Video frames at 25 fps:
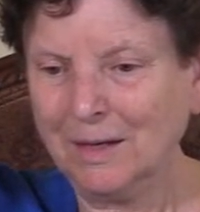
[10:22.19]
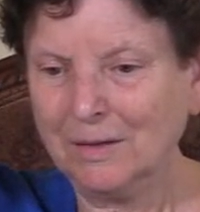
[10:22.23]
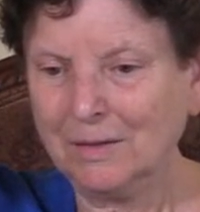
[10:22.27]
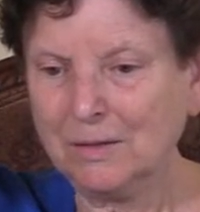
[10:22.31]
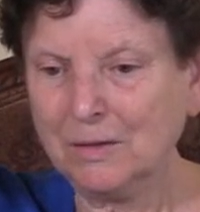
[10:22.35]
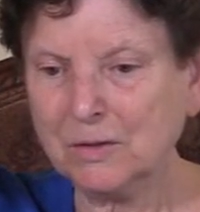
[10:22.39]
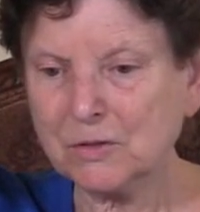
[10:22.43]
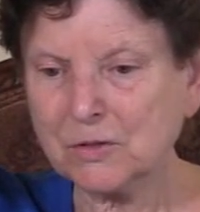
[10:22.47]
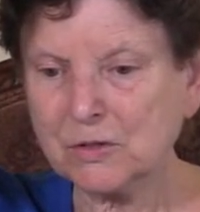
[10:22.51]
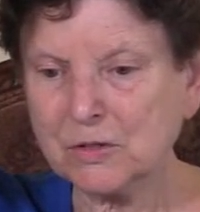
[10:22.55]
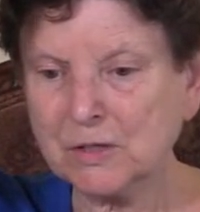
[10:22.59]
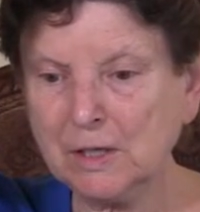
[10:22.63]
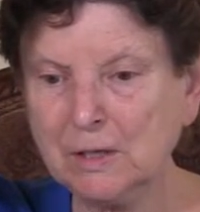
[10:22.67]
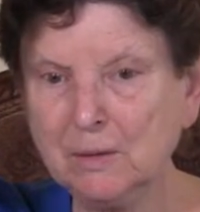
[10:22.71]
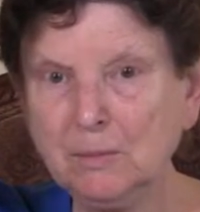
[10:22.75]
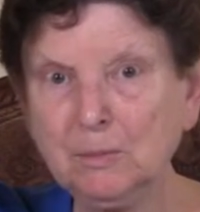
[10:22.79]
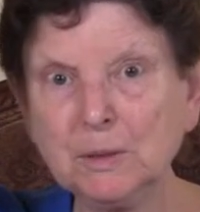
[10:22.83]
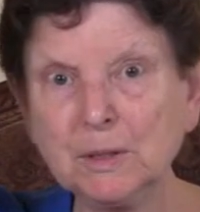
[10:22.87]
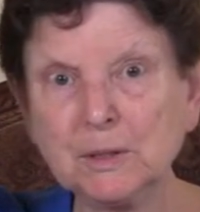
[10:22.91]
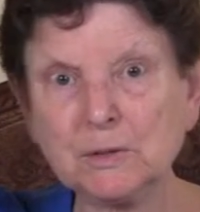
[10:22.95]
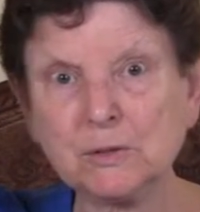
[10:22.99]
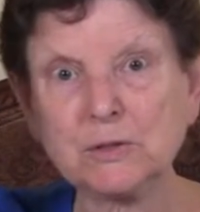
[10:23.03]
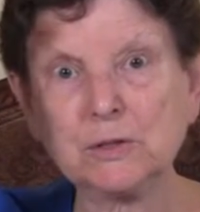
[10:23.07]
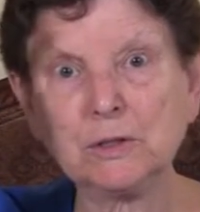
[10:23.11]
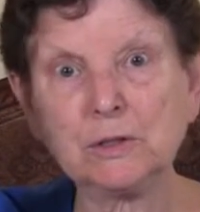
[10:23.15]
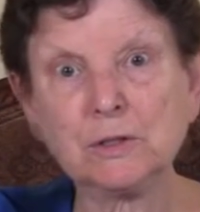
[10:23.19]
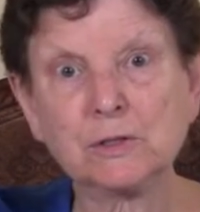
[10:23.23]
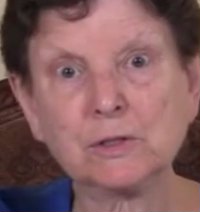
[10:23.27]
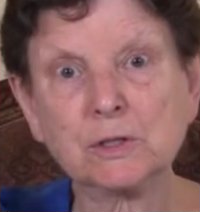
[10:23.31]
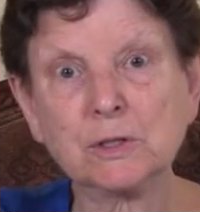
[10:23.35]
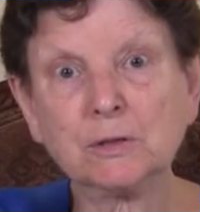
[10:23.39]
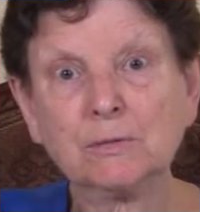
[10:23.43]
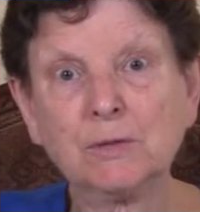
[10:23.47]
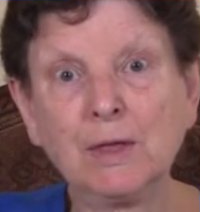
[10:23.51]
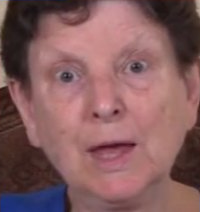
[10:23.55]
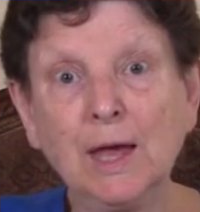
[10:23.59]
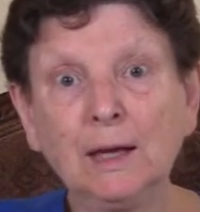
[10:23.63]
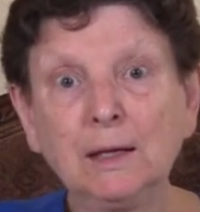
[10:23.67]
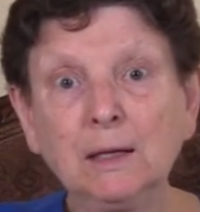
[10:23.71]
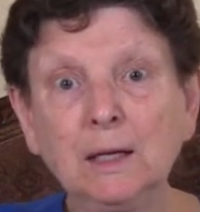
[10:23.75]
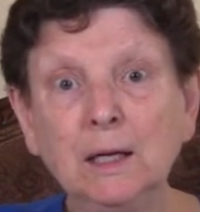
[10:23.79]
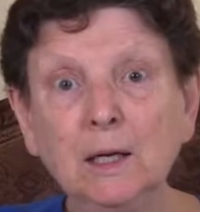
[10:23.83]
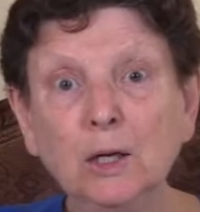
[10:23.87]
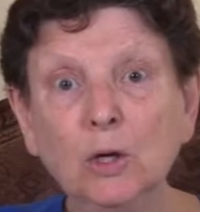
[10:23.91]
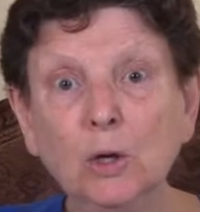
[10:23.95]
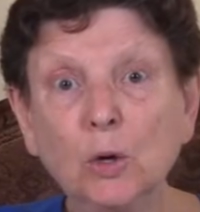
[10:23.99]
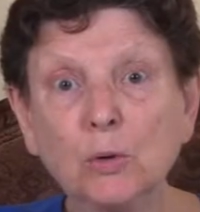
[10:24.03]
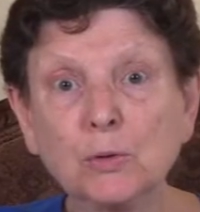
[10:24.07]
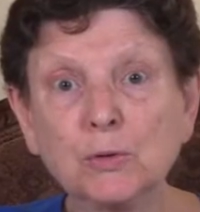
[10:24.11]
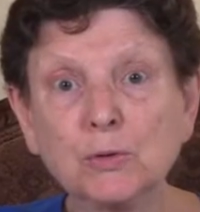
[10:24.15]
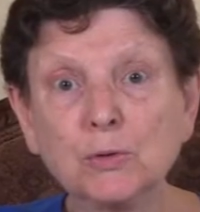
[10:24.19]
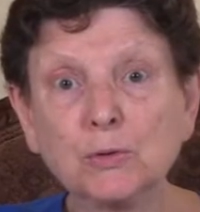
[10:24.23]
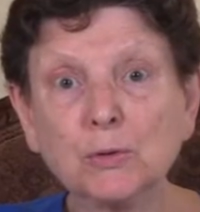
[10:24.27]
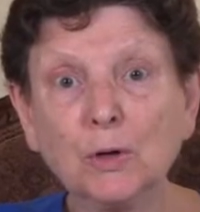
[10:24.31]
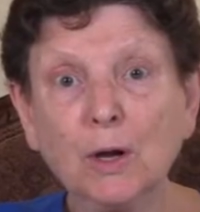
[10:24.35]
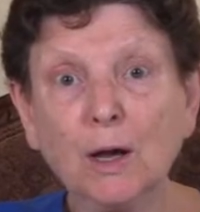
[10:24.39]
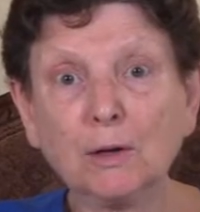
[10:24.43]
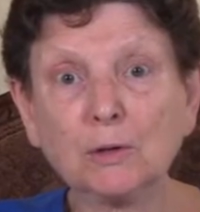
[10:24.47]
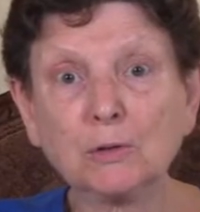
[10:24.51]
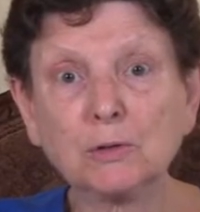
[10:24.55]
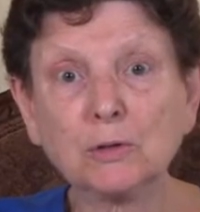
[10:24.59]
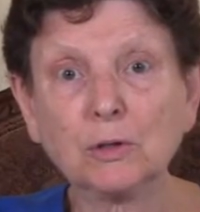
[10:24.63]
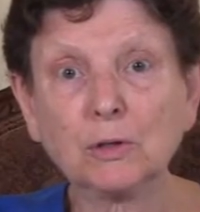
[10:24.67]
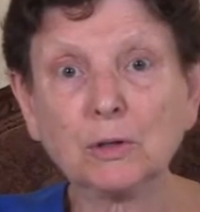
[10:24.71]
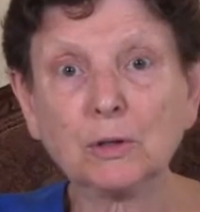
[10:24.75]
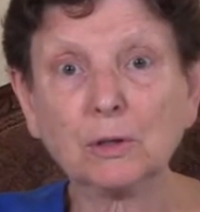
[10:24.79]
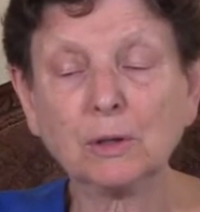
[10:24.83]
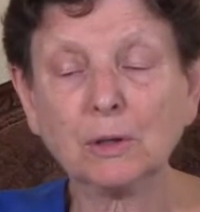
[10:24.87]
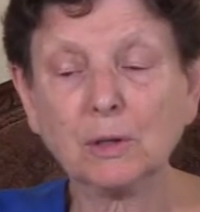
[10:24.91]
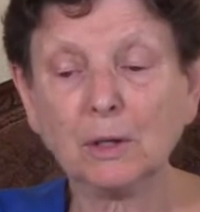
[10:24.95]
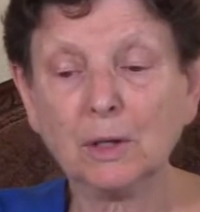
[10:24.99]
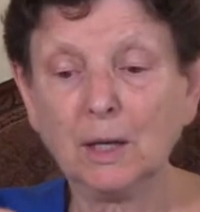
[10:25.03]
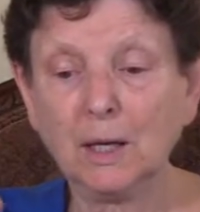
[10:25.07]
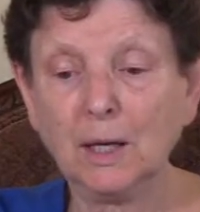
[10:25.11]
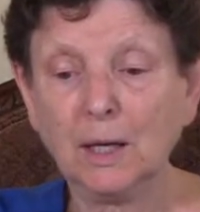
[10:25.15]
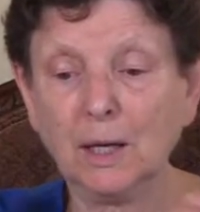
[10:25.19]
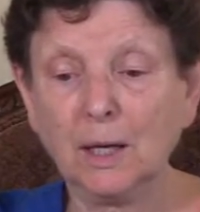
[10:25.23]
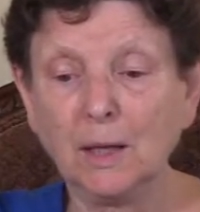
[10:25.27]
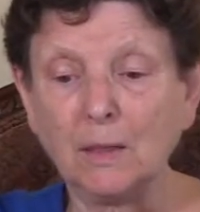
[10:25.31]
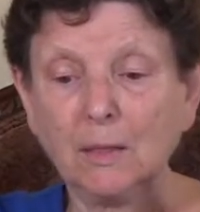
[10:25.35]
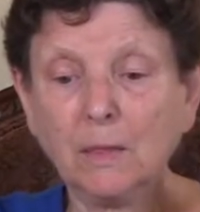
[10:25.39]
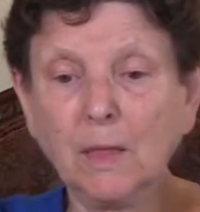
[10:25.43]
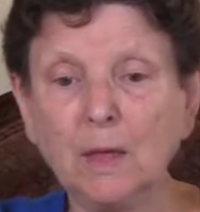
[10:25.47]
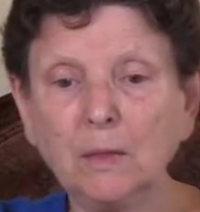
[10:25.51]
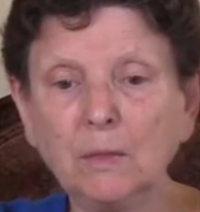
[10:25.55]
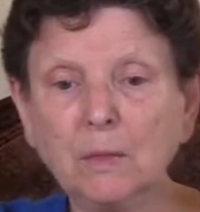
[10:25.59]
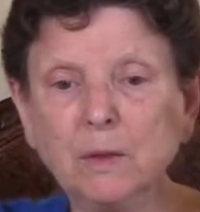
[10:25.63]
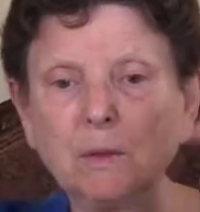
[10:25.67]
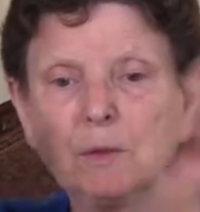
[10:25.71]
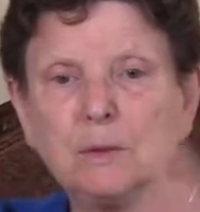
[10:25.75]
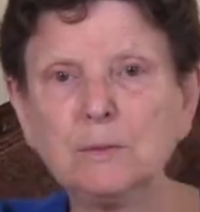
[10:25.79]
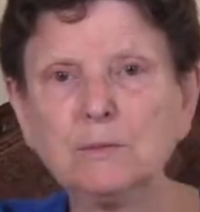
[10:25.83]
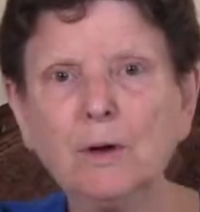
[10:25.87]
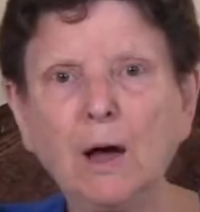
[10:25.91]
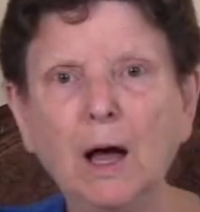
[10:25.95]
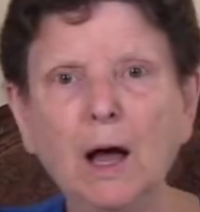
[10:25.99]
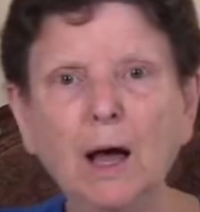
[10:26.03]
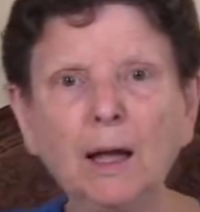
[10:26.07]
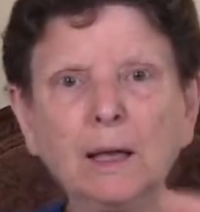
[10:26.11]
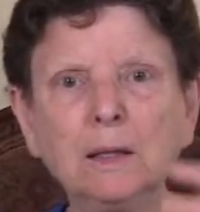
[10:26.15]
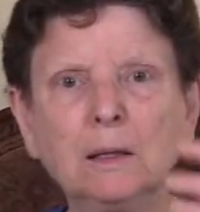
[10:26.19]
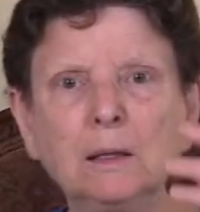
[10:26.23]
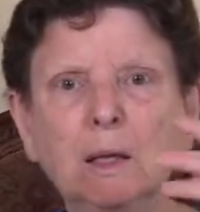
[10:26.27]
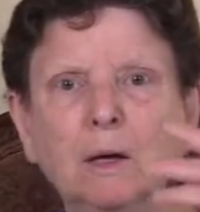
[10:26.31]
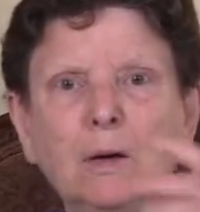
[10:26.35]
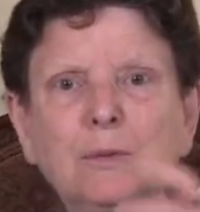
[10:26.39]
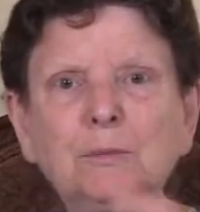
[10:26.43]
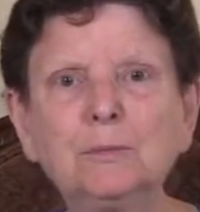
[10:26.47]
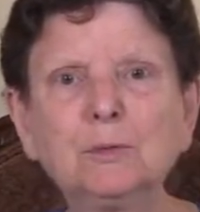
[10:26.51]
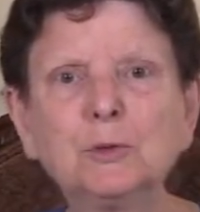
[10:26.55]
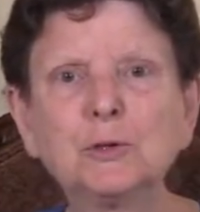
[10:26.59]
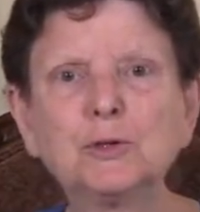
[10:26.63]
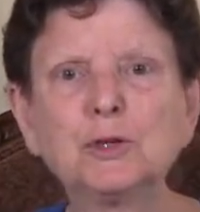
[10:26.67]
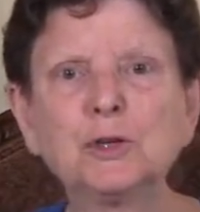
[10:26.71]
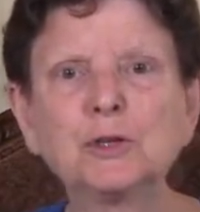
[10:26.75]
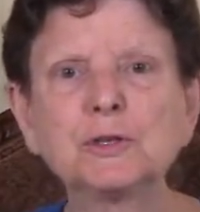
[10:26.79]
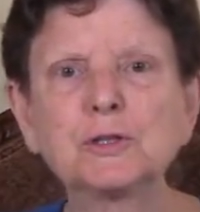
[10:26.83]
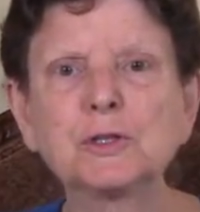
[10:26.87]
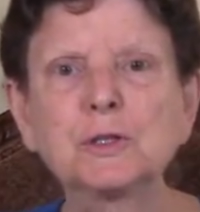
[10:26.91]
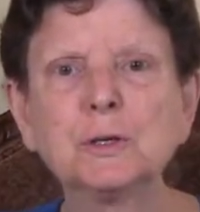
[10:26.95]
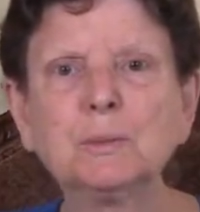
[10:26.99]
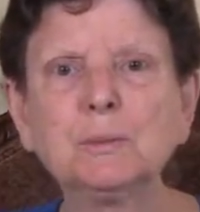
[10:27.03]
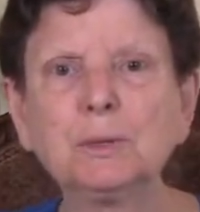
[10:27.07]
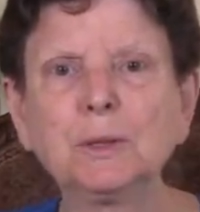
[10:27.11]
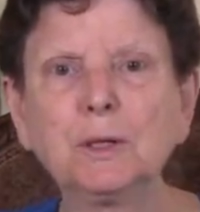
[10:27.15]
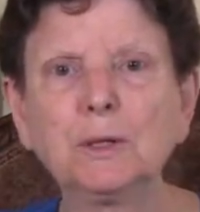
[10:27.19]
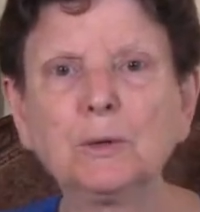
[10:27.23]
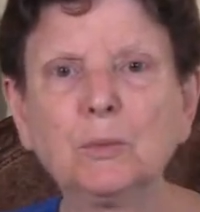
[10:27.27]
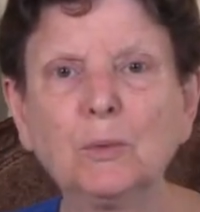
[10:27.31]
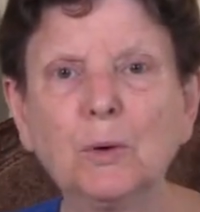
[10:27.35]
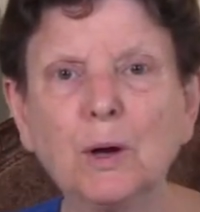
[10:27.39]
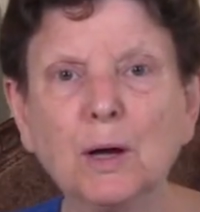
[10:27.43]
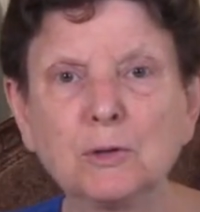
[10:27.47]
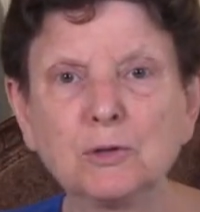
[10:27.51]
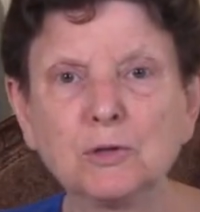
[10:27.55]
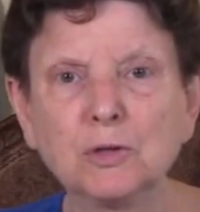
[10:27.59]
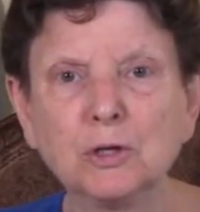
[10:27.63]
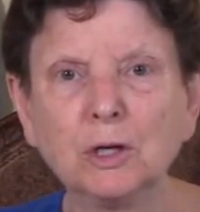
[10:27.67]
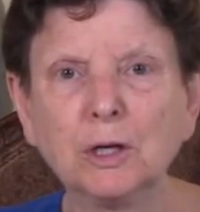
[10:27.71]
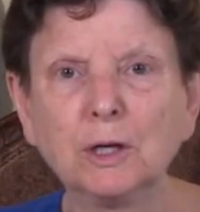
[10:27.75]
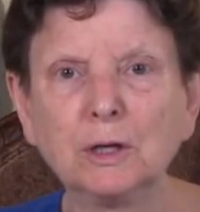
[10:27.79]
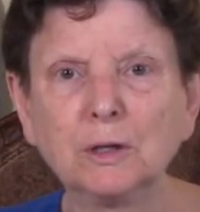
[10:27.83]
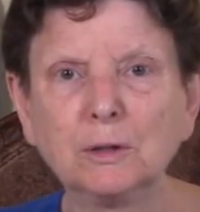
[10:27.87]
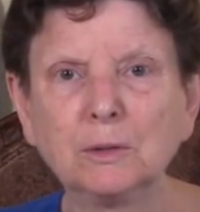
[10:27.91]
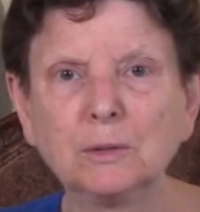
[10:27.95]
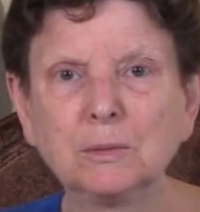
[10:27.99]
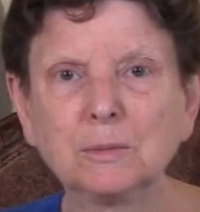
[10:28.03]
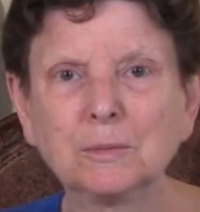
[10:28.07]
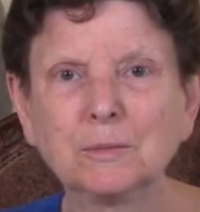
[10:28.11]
the seamlessness of that ego structure, then the divine love will just simply rush in.